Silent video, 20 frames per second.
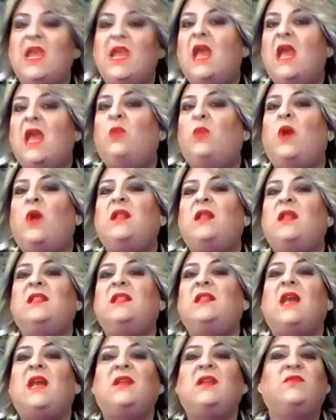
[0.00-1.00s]
And while a
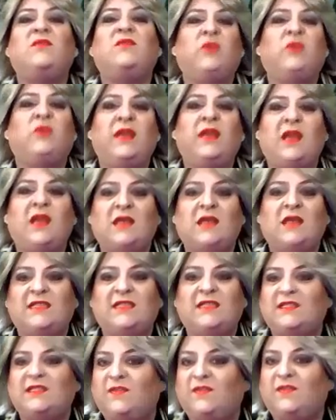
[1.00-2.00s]
lot of great
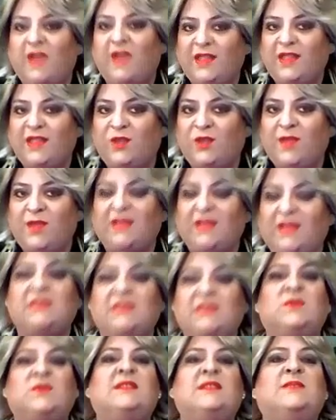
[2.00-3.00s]
cocktails find their balance
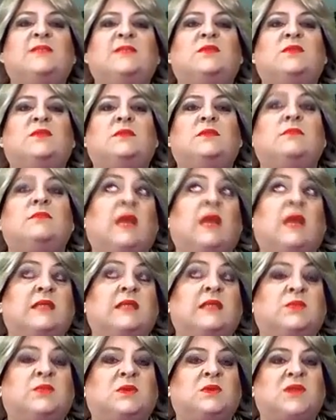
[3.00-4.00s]
with simple, as
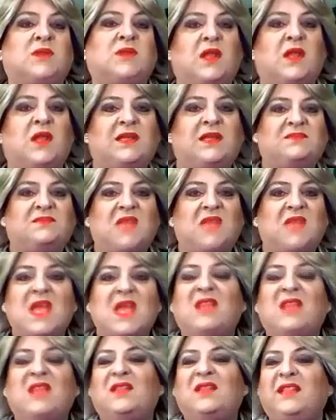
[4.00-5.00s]
the pros call it,
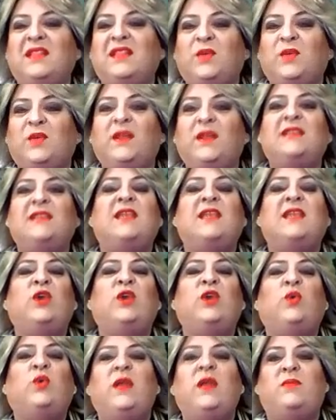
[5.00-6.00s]
the liquid is a
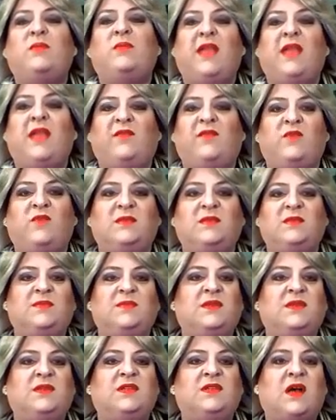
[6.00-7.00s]
great platform to
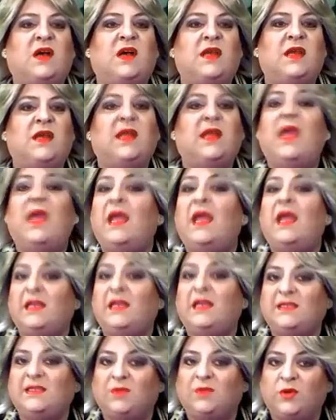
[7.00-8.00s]
build on and
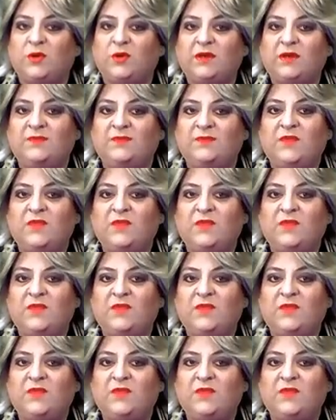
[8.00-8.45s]
explore.